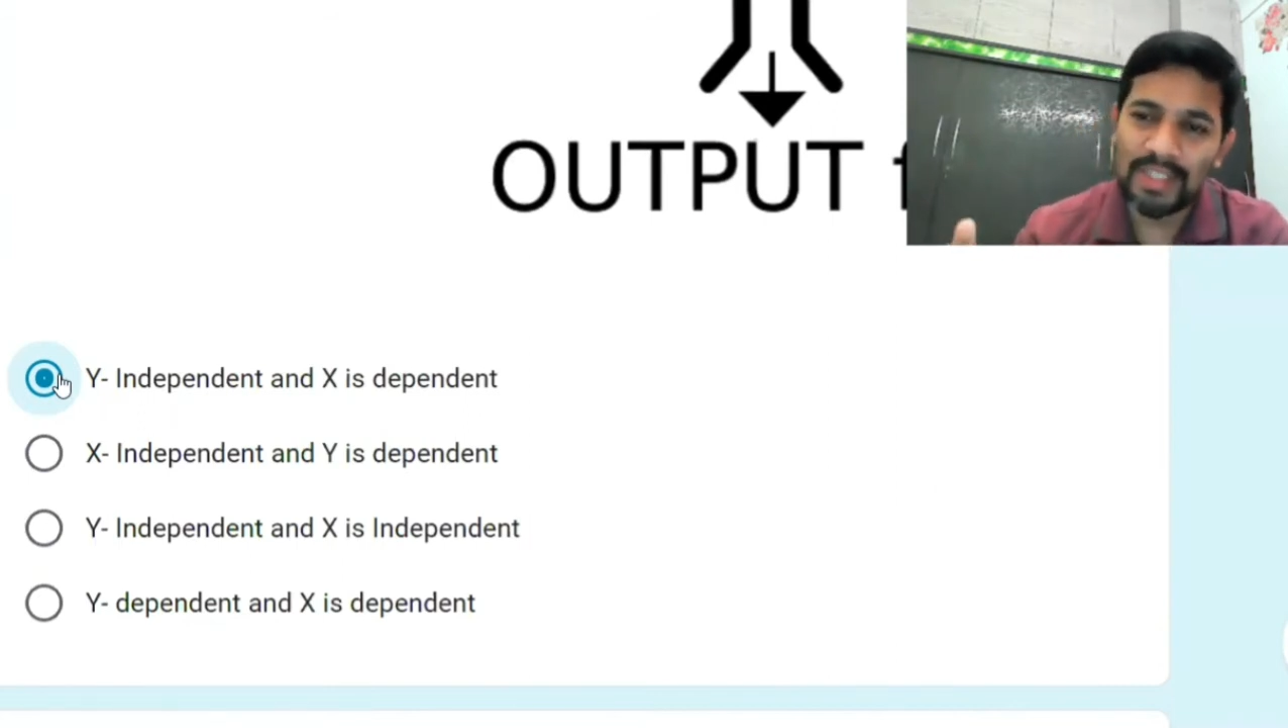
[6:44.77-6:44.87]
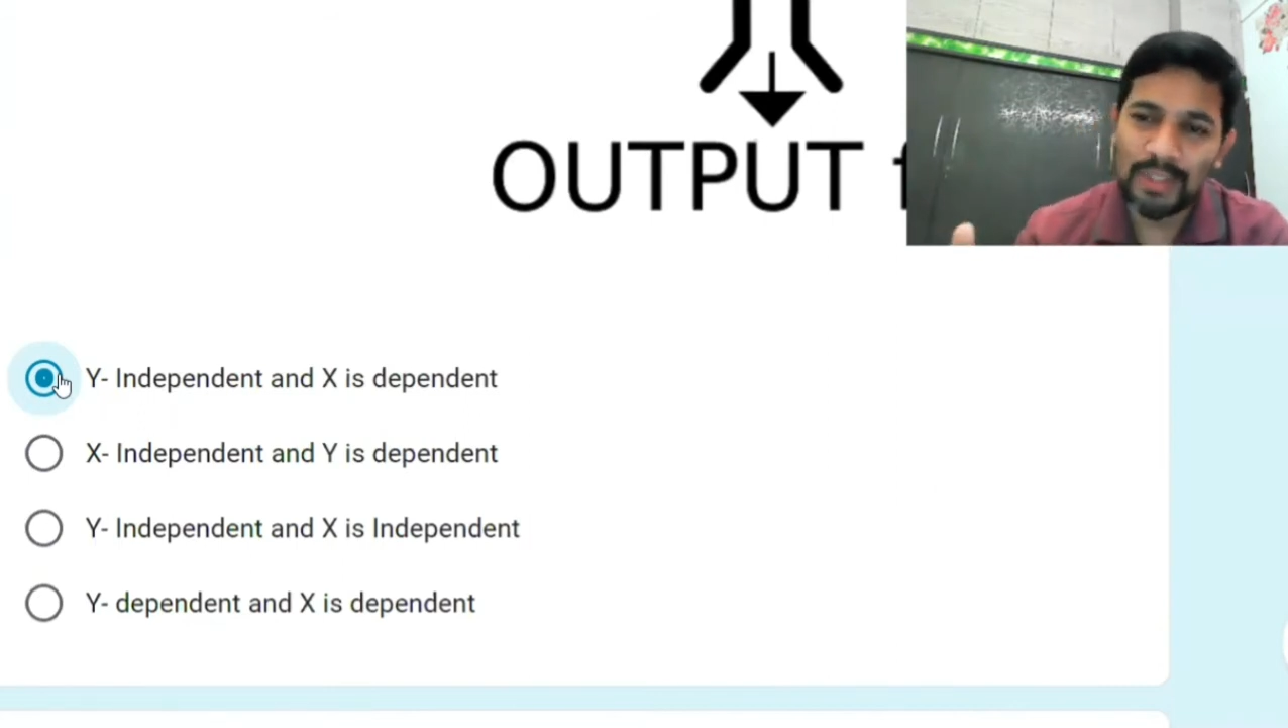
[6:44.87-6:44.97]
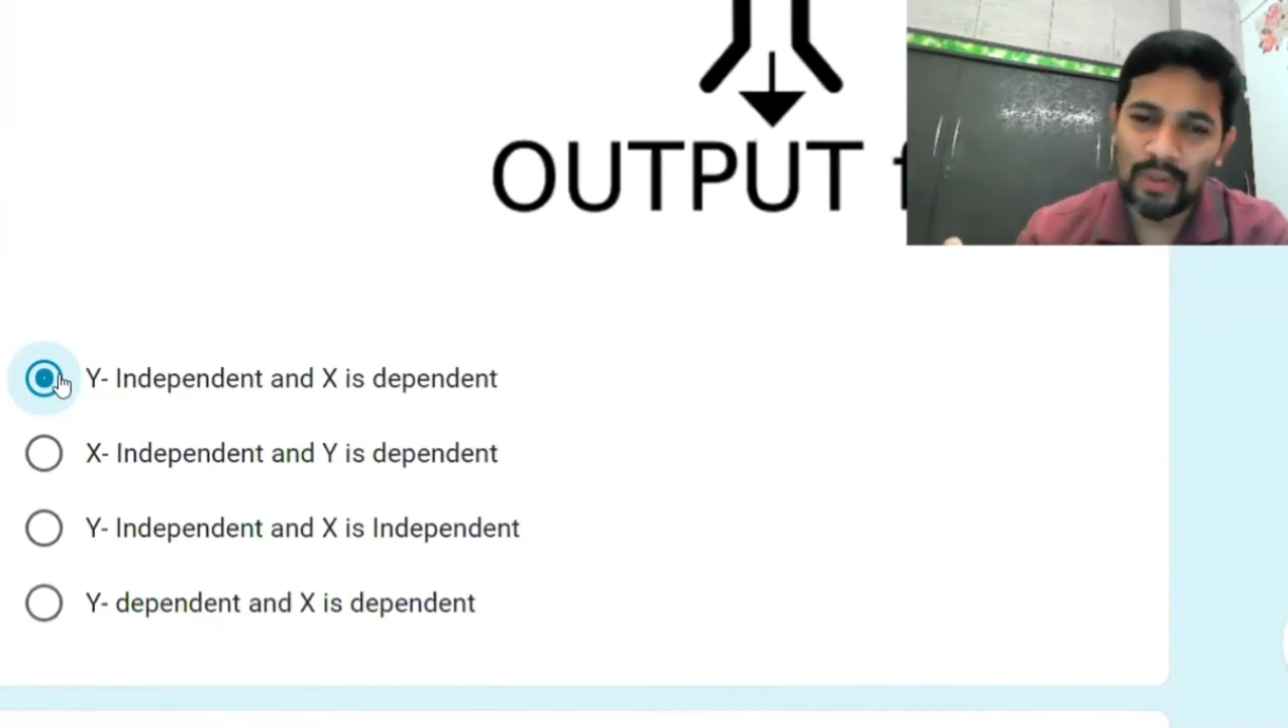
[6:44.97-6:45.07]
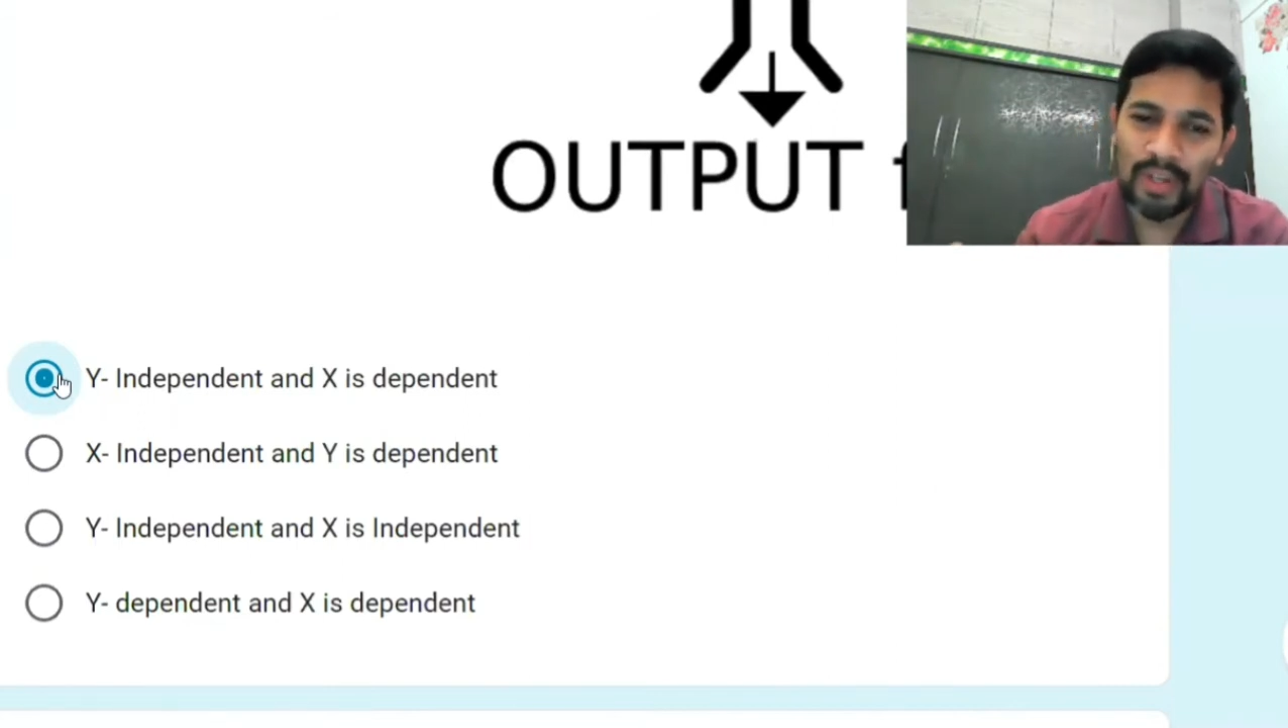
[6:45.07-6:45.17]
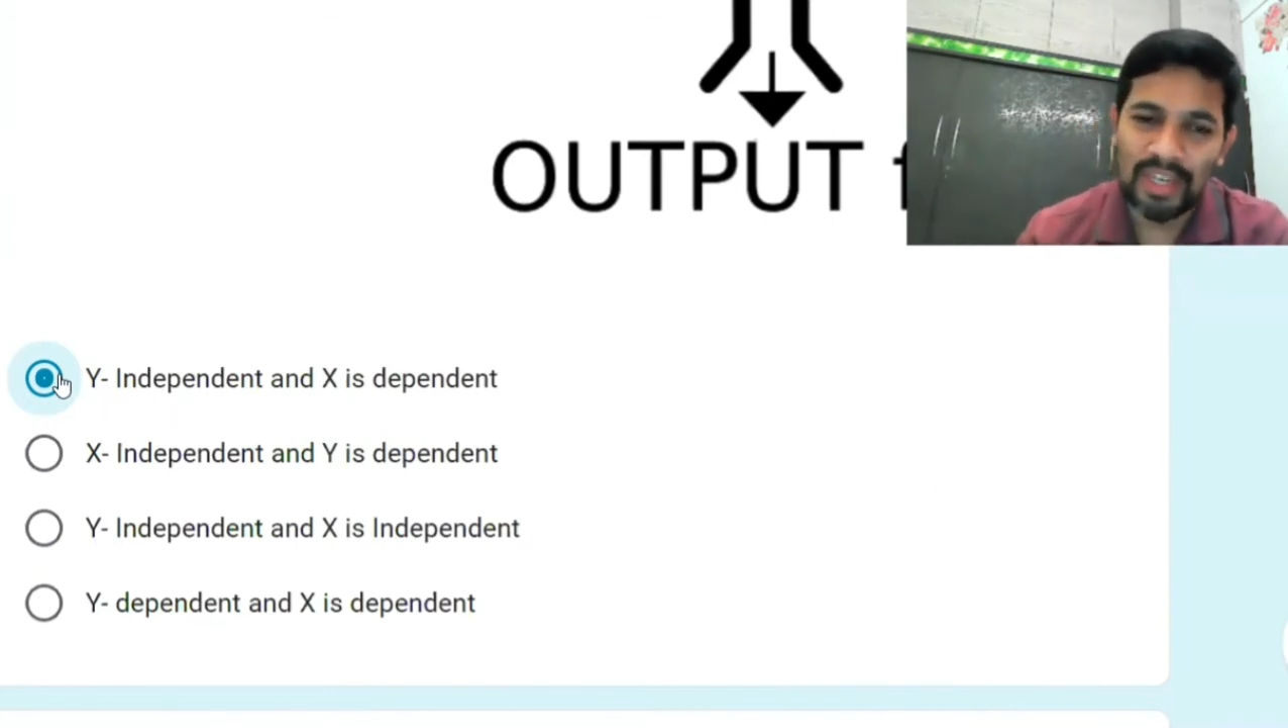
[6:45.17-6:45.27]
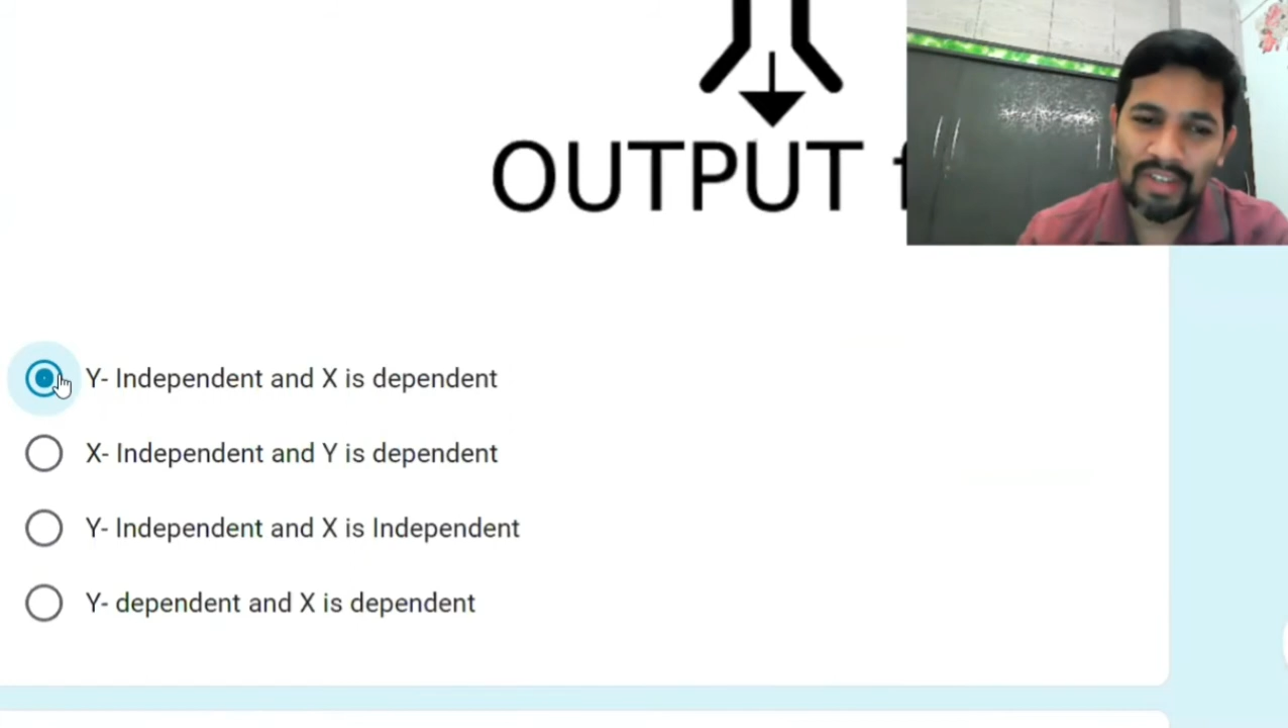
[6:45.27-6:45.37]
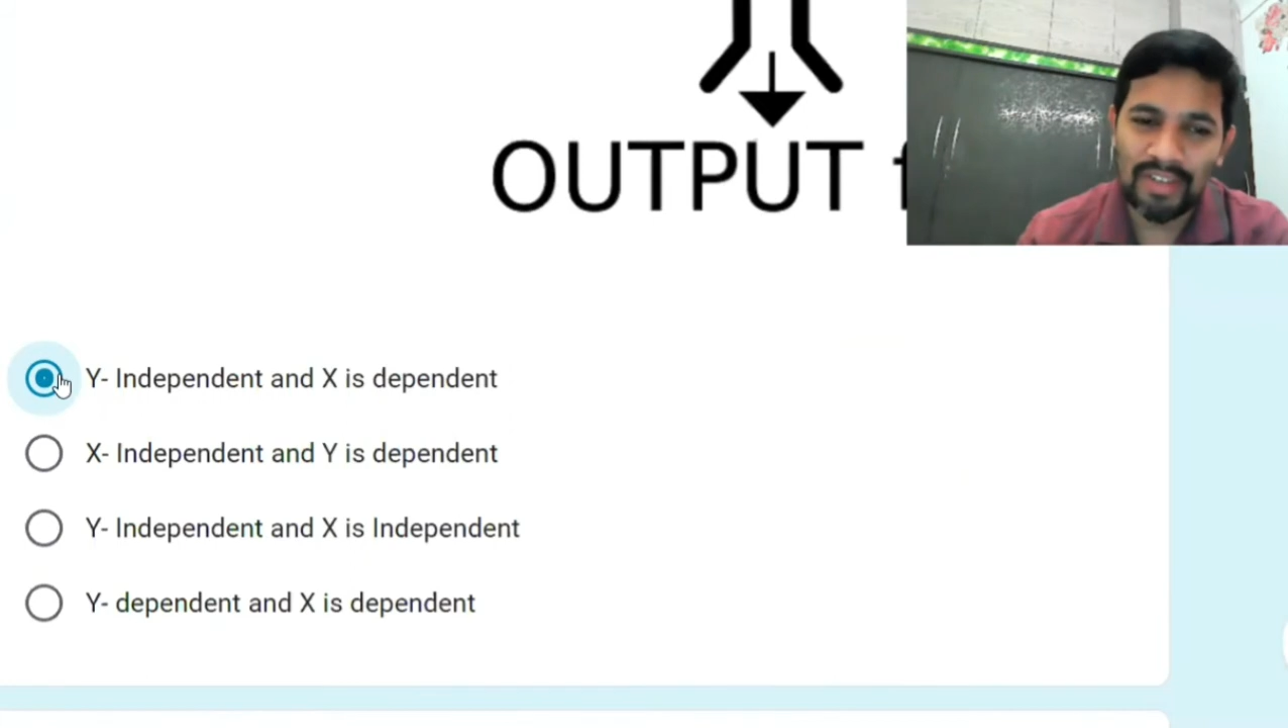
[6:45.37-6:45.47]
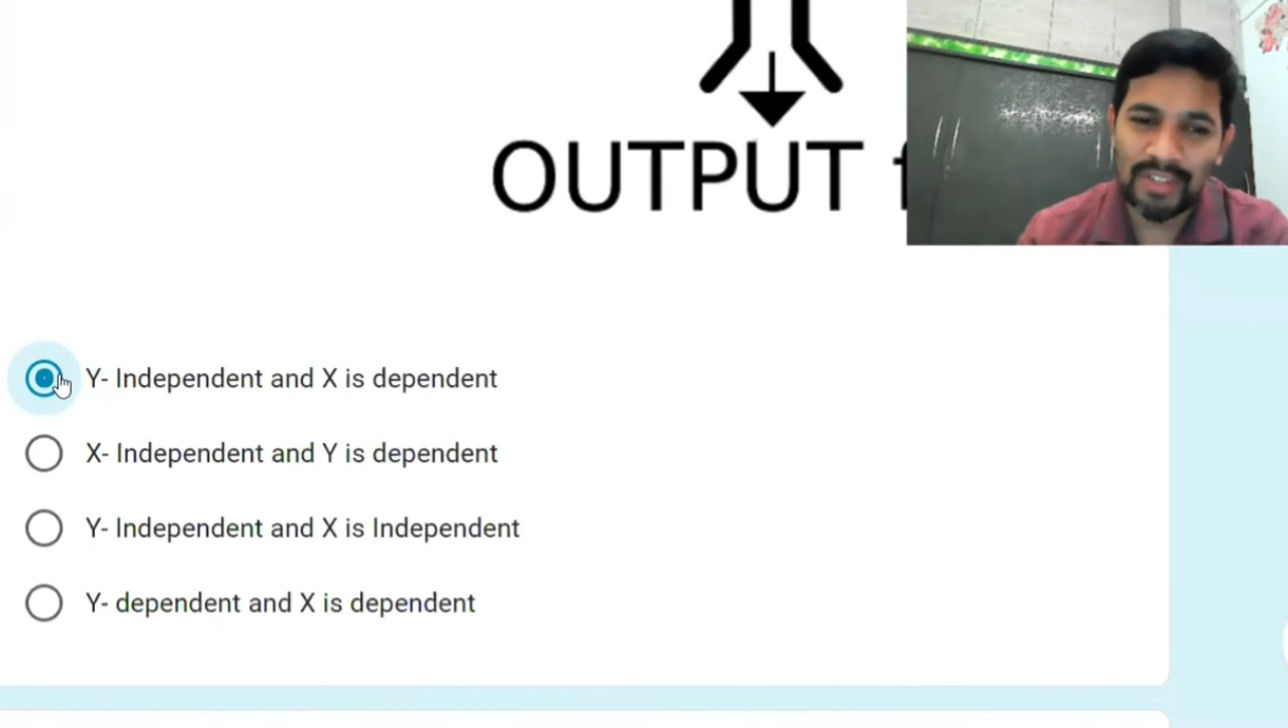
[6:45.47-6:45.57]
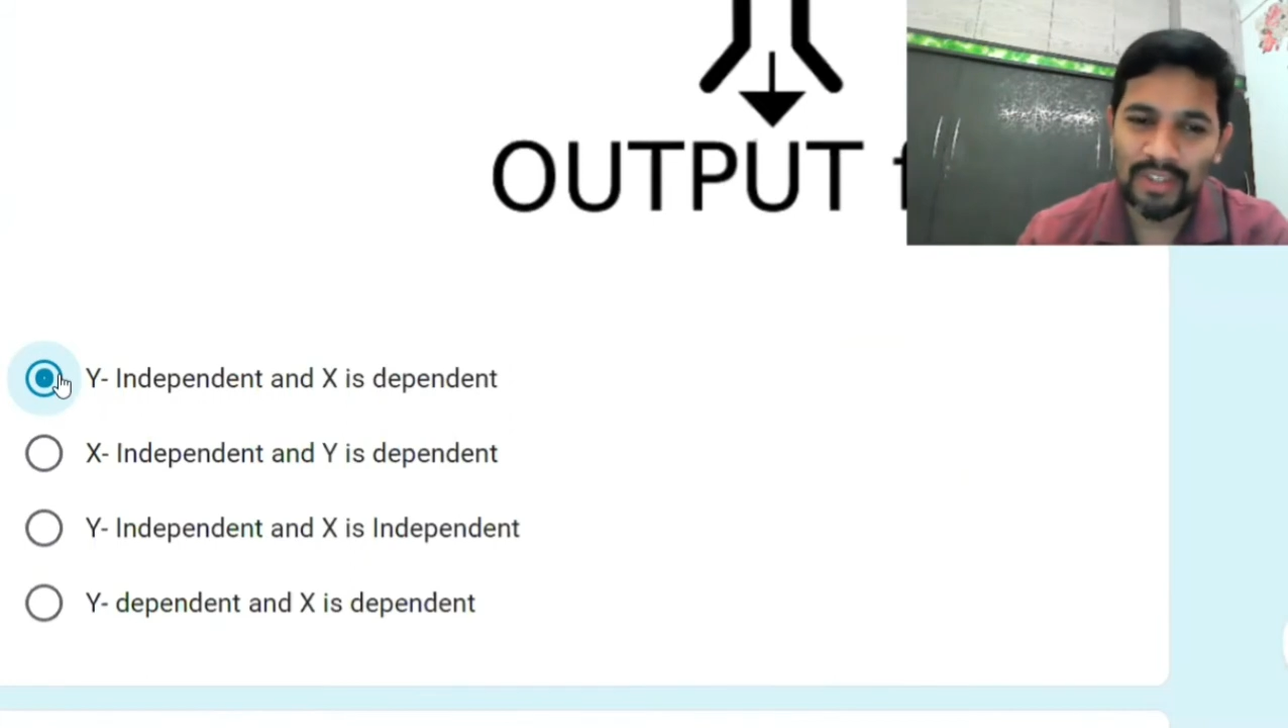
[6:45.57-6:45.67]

the sugar level